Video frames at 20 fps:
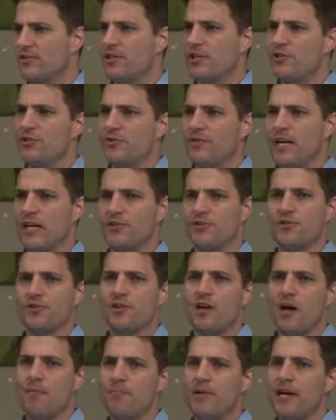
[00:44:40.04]
tissue? That should
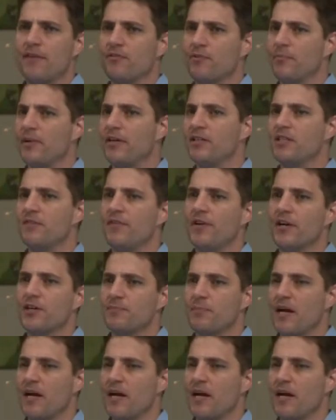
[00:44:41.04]
not be after millions of years.